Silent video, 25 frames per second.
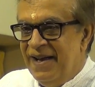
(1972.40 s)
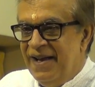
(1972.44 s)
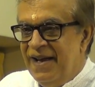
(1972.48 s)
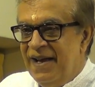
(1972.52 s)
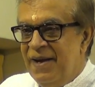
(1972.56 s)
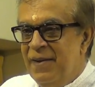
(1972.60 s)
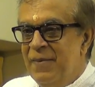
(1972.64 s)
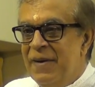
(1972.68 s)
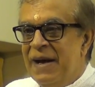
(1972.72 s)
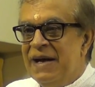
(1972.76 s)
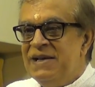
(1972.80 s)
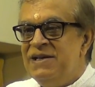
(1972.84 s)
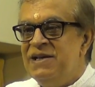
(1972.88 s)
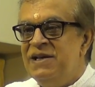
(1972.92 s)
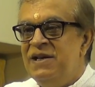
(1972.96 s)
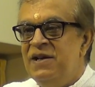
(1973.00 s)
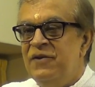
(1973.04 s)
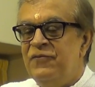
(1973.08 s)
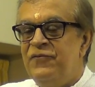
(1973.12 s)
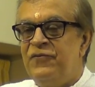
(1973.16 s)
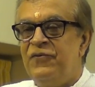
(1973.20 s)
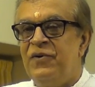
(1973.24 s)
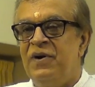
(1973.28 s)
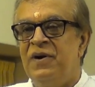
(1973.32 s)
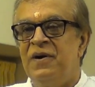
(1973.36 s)
Imagine
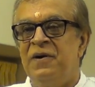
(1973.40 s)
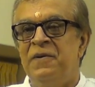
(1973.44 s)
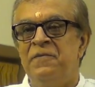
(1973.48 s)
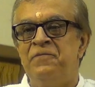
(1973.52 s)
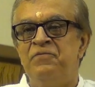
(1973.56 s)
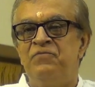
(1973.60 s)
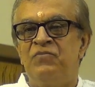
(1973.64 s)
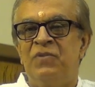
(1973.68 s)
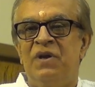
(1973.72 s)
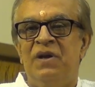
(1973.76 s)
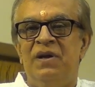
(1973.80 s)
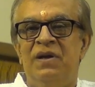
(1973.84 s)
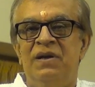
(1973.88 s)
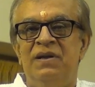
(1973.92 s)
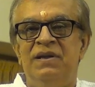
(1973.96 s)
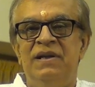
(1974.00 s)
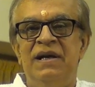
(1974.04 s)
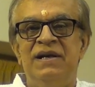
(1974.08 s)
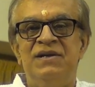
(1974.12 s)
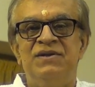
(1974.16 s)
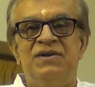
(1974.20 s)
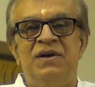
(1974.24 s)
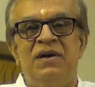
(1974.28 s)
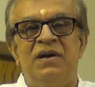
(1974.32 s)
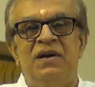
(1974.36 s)
if
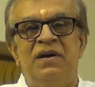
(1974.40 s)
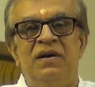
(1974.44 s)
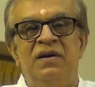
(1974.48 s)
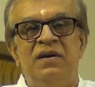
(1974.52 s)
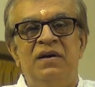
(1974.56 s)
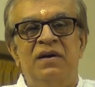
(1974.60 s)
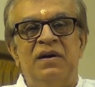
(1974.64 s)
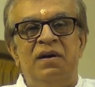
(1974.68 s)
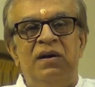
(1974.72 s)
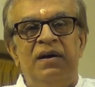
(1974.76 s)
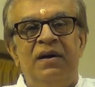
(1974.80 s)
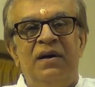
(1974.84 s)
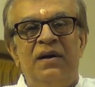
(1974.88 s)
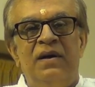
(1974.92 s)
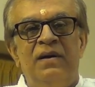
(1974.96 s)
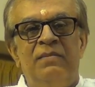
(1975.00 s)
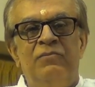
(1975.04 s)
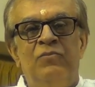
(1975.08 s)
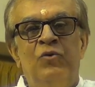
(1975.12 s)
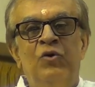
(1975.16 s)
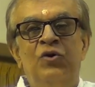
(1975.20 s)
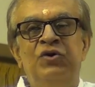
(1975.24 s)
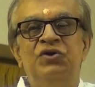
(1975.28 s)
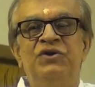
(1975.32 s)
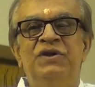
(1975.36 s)
there's a
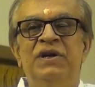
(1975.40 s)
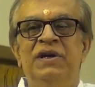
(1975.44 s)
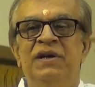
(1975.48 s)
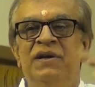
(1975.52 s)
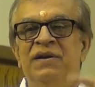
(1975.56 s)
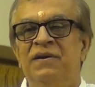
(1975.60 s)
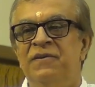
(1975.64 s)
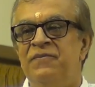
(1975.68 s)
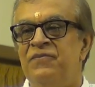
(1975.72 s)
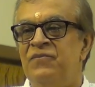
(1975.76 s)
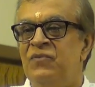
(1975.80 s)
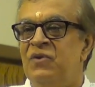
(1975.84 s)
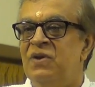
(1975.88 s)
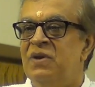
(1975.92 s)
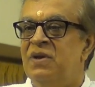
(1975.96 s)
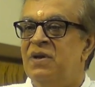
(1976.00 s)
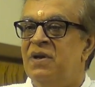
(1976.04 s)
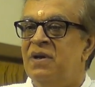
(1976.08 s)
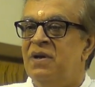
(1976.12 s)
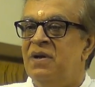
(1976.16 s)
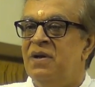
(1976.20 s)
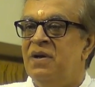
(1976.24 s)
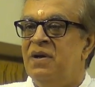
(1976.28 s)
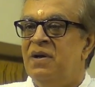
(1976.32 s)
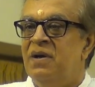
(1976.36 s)
murti
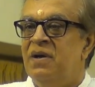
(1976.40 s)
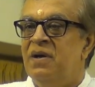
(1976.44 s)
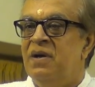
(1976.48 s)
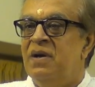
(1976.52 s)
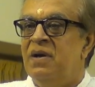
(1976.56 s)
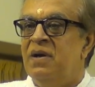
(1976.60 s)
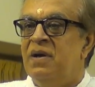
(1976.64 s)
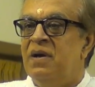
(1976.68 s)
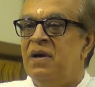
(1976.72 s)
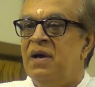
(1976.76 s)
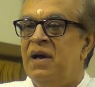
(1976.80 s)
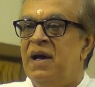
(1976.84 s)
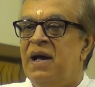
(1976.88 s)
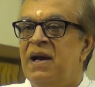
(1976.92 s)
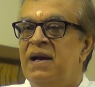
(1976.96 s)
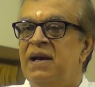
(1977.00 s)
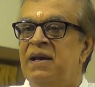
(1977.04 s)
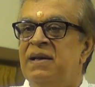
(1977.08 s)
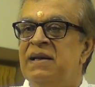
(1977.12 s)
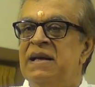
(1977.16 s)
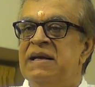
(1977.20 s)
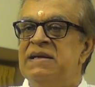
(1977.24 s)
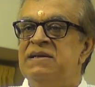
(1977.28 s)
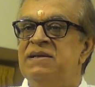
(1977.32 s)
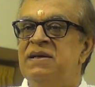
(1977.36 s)
and
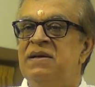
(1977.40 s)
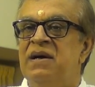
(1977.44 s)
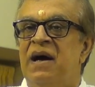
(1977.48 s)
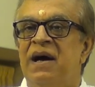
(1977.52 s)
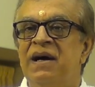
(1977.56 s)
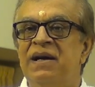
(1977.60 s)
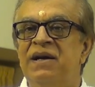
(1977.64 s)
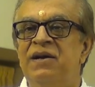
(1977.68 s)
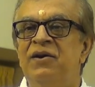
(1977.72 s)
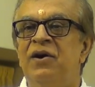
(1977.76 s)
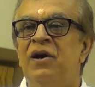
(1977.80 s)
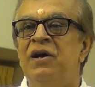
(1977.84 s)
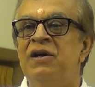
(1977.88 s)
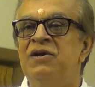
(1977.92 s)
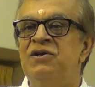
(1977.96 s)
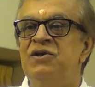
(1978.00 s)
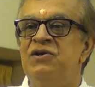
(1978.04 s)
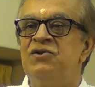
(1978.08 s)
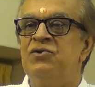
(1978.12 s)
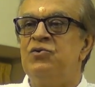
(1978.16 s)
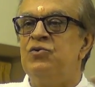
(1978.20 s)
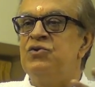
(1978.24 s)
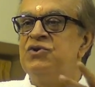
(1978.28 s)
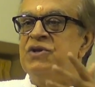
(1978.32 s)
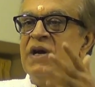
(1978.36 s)
there's an
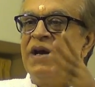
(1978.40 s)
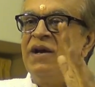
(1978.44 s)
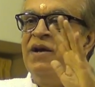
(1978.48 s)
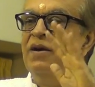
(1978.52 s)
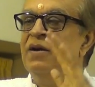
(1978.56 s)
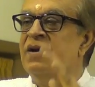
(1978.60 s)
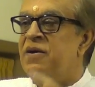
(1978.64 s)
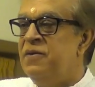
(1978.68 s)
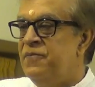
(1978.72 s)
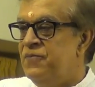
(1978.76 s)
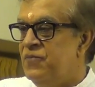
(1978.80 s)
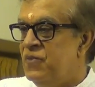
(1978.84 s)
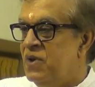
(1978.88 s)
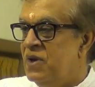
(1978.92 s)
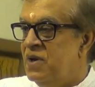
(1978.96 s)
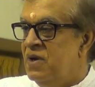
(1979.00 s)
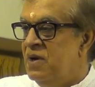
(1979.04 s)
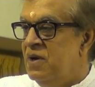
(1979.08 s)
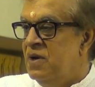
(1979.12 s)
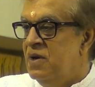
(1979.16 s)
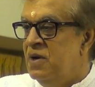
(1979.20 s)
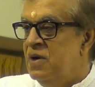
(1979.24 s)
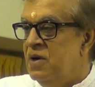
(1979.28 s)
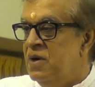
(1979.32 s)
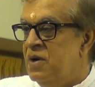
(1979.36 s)
archaeologist who's secular,
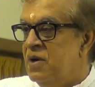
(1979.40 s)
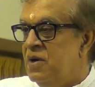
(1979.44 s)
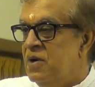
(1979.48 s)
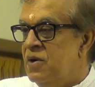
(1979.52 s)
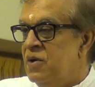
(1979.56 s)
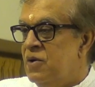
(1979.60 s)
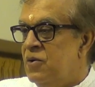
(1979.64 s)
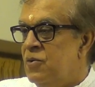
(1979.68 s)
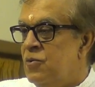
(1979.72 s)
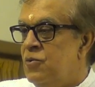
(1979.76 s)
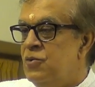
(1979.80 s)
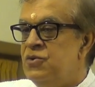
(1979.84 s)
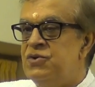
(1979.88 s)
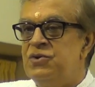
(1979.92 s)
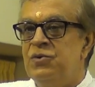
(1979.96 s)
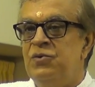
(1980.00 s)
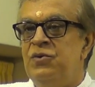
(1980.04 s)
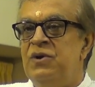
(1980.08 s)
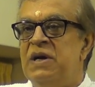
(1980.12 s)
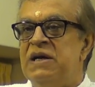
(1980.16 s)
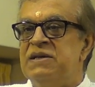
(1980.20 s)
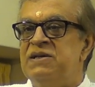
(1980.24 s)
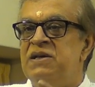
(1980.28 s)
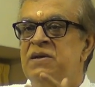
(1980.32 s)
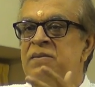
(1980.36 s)
who
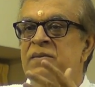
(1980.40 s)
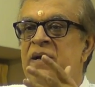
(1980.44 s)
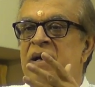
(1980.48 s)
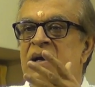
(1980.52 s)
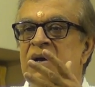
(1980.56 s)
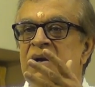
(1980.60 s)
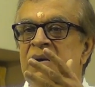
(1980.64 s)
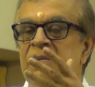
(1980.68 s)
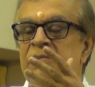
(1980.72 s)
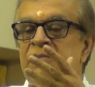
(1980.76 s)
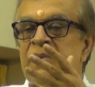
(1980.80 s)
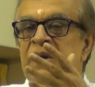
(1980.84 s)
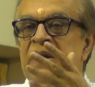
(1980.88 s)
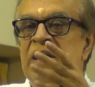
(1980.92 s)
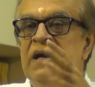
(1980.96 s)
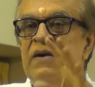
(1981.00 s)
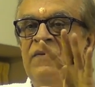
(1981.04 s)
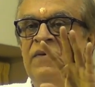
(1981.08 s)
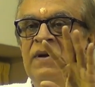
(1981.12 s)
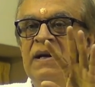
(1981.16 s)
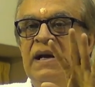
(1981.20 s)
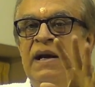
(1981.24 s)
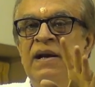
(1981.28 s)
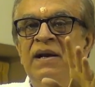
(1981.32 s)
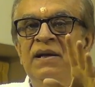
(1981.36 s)
doesn't
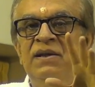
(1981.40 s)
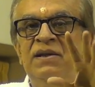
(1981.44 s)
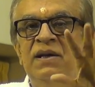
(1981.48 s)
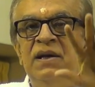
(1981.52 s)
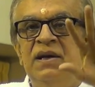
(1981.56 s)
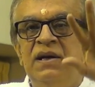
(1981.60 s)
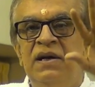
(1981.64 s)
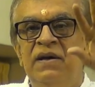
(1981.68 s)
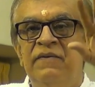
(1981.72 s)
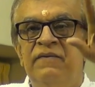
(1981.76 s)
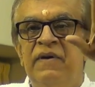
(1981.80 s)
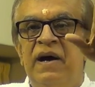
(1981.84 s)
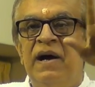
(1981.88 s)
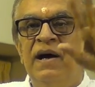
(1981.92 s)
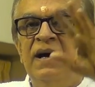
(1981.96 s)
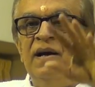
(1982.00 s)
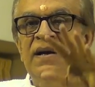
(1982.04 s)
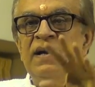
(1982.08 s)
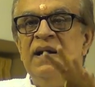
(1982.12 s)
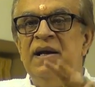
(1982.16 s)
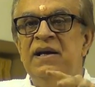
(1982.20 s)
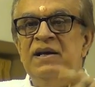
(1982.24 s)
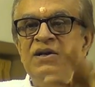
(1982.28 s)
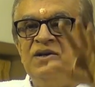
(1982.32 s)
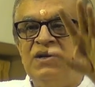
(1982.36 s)
believe in anything divine,
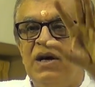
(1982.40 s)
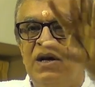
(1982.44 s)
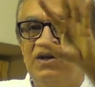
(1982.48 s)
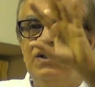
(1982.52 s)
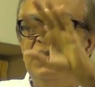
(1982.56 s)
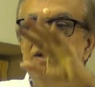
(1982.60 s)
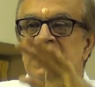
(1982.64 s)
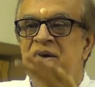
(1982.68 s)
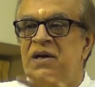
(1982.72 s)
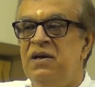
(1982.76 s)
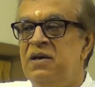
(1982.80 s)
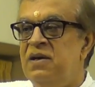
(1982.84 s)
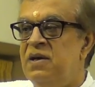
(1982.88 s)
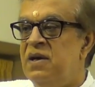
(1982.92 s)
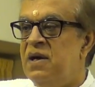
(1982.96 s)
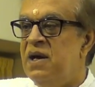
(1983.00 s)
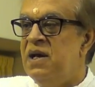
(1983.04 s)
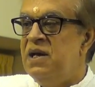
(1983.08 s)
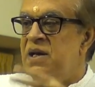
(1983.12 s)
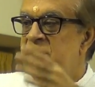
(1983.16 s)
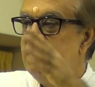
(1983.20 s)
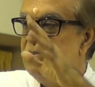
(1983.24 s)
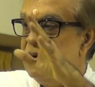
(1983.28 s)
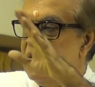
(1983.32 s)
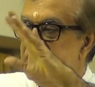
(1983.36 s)
any shakti,
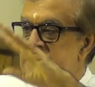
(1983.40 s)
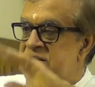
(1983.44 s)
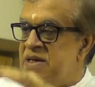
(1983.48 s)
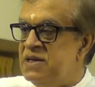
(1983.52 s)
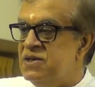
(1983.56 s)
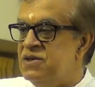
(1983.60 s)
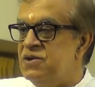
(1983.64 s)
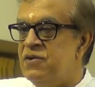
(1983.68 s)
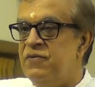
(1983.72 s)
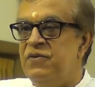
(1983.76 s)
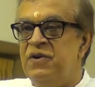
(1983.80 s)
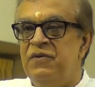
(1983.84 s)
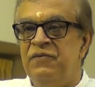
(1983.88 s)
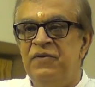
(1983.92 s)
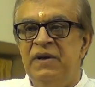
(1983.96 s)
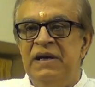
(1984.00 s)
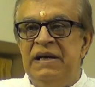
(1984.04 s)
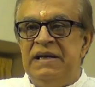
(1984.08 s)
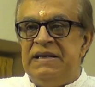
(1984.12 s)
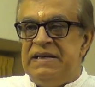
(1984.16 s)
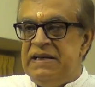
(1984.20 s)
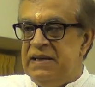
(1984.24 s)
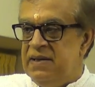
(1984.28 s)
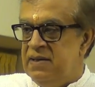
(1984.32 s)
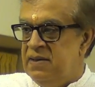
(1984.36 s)
any presence of
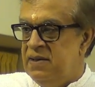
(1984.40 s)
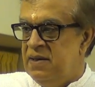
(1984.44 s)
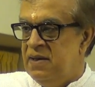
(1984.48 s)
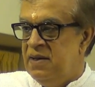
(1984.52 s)
divinity.